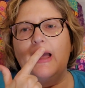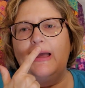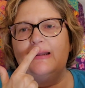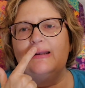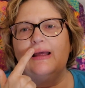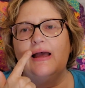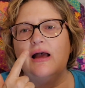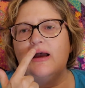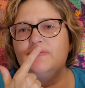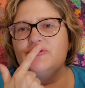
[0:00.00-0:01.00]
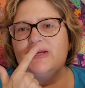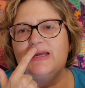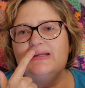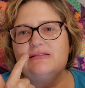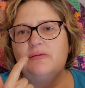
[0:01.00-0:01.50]
and I'm
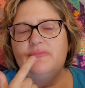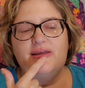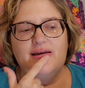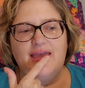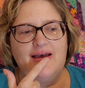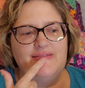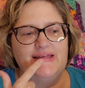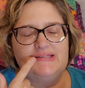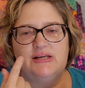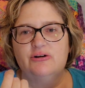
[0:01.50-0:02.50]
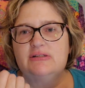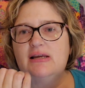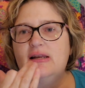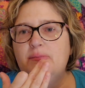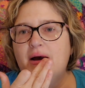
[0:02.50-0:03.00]
drinking something again that's
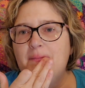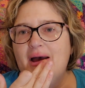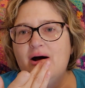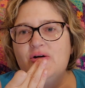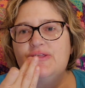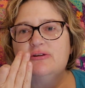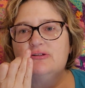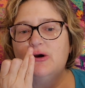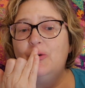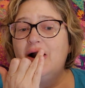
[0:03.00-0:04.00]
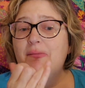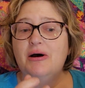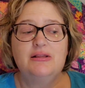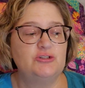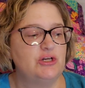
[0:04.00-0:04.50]
irritating my mouth, so I
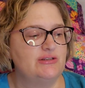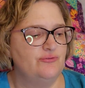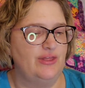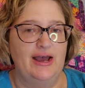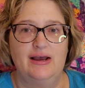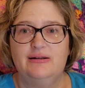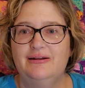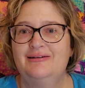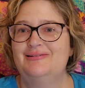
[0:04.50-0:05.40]
apologize for that.